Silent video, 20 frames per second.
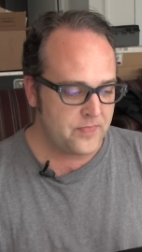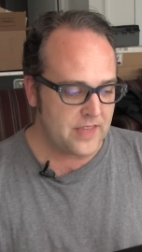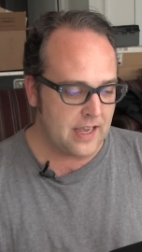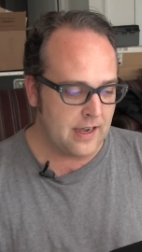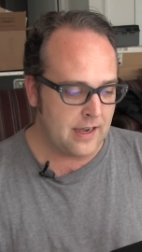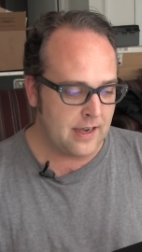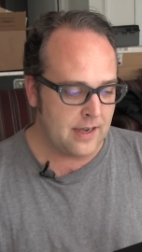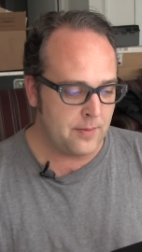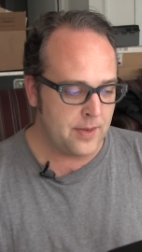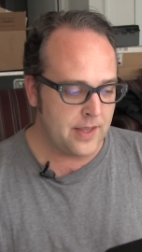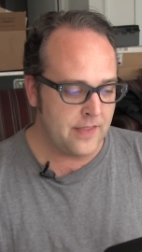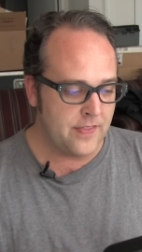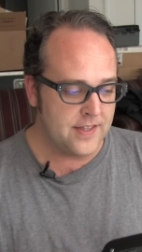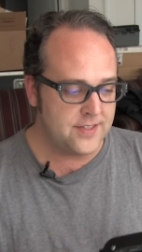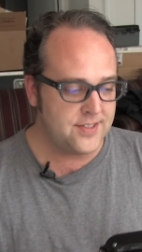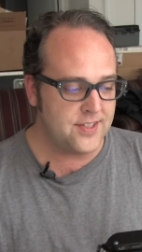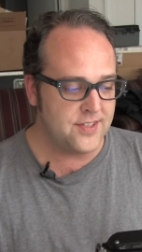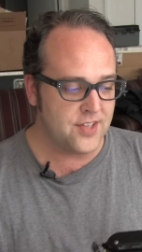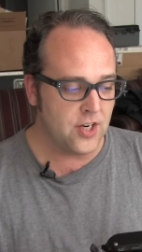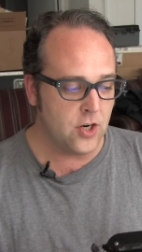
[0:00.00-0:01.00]
Um, and
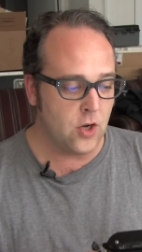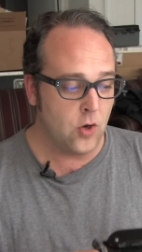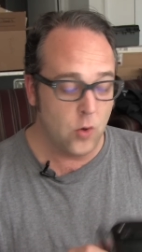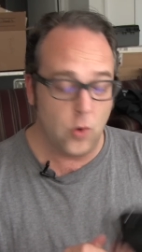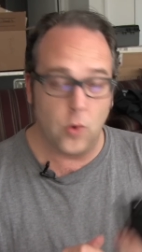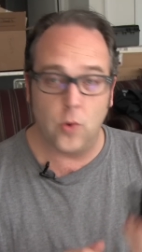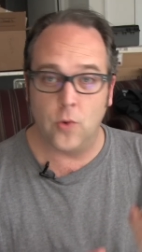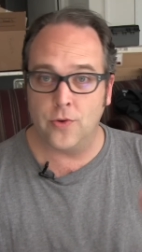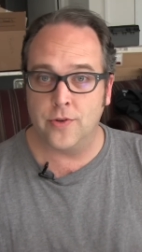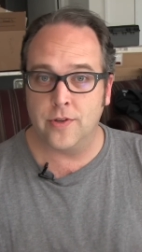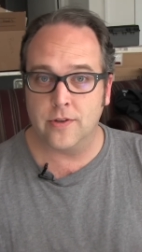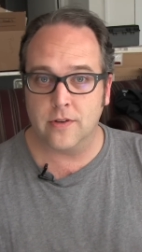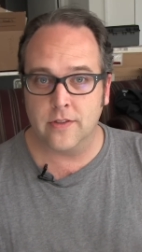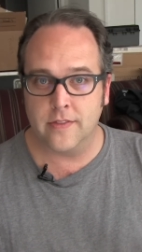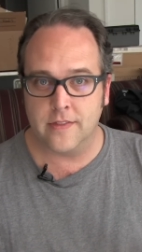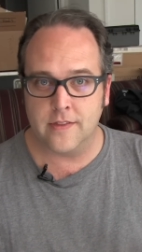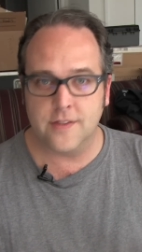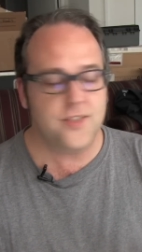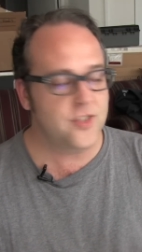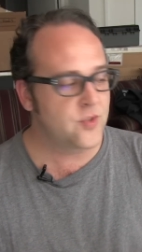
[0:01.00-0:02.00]
this is an old,
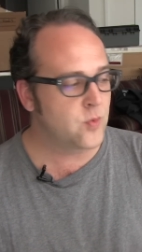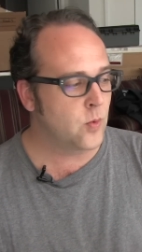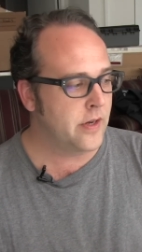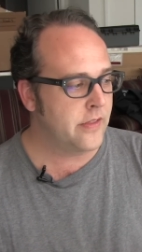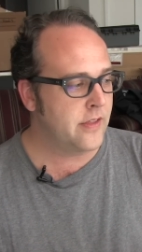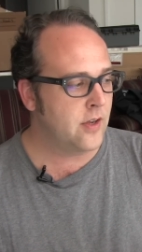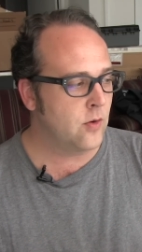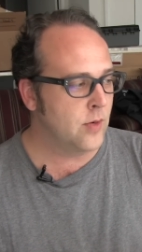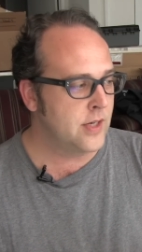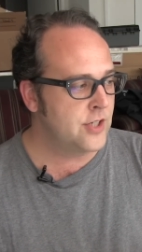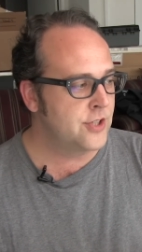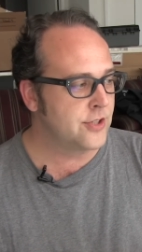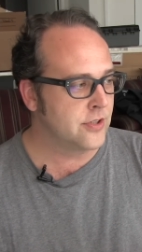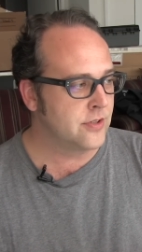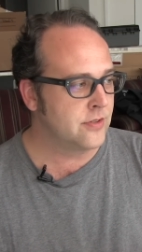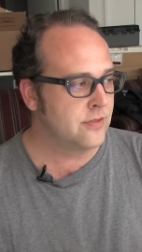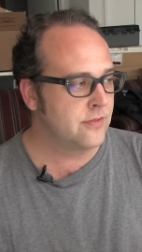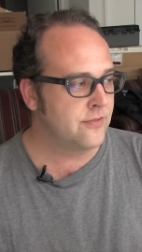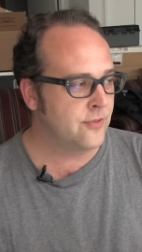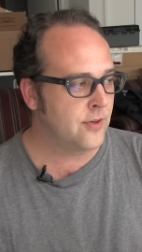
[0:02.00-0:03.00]
this is one of the
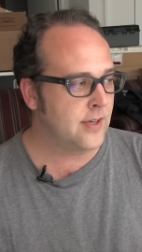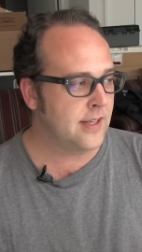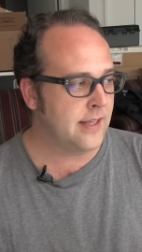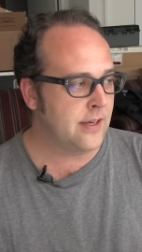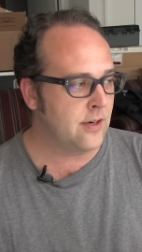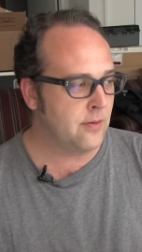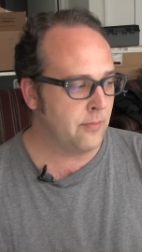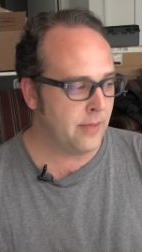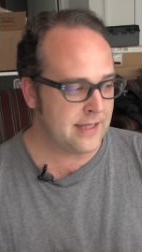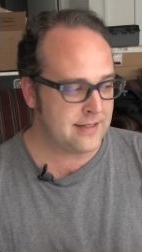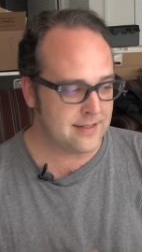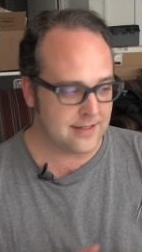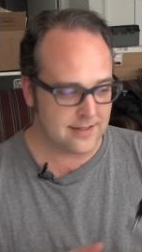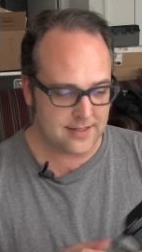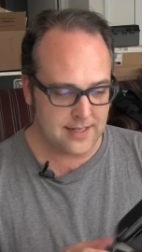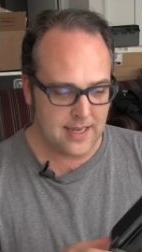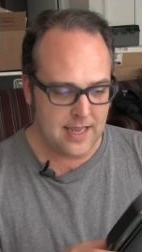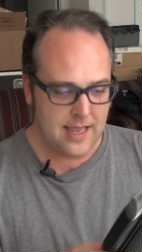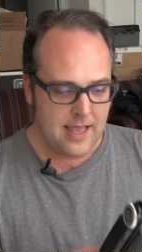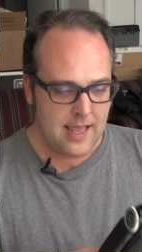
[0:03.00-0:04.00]
original Voigtlander
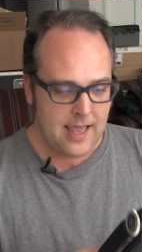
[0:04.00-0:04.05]
Bessas.